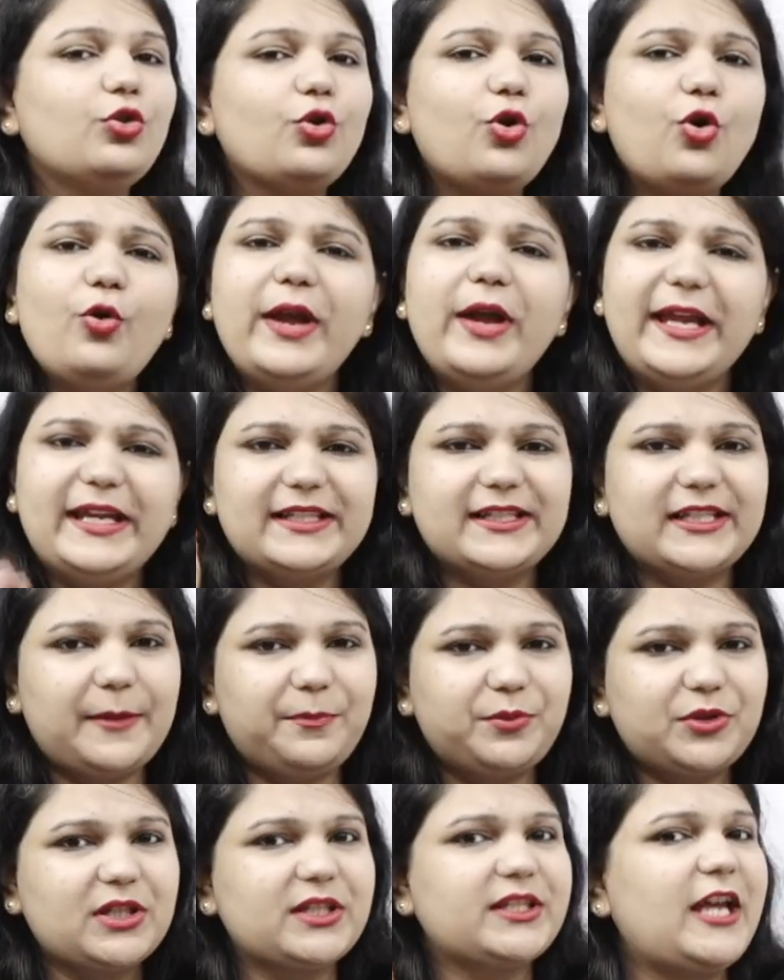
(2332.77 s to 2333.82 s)
No
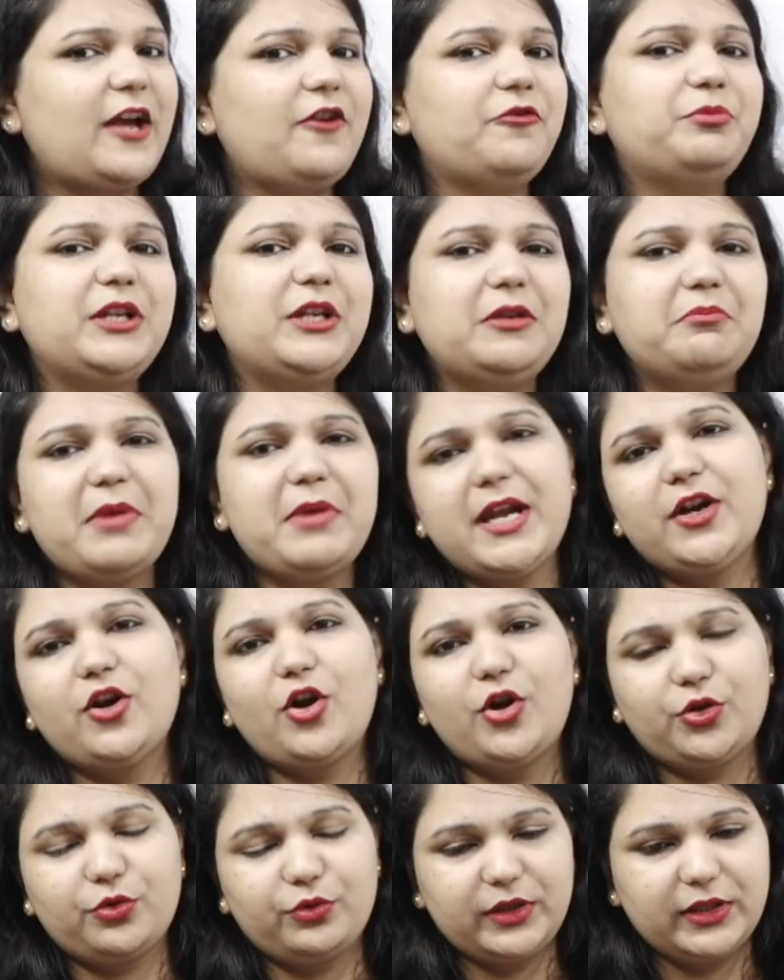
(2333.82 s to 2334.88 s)
exceptions have been embedded
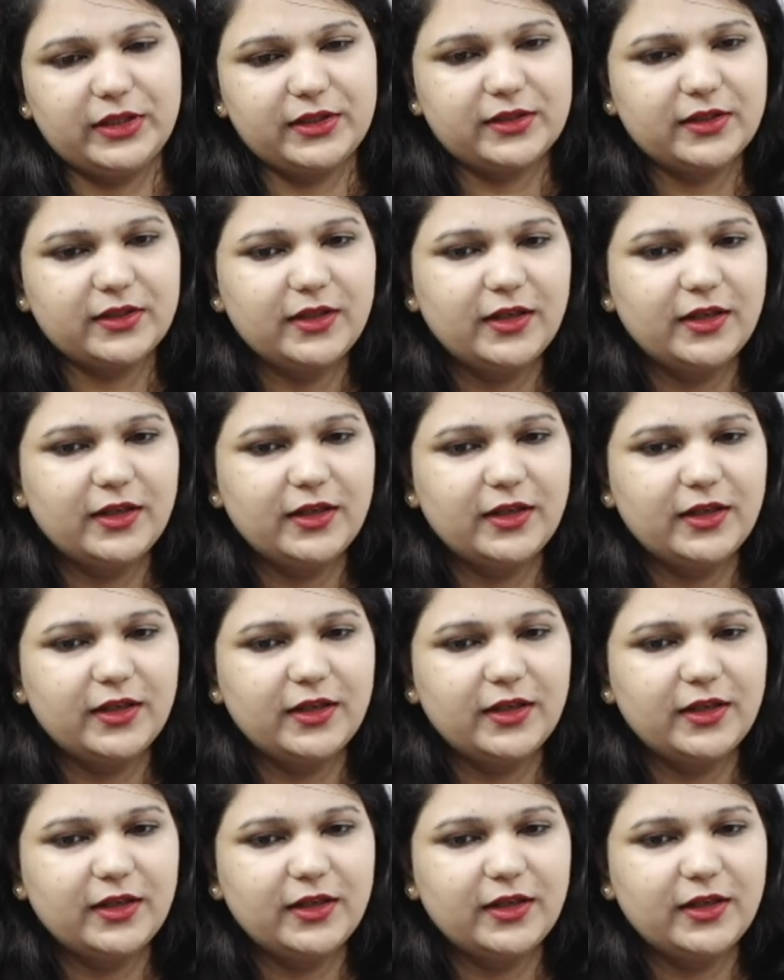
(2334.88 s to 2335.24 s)
onto this.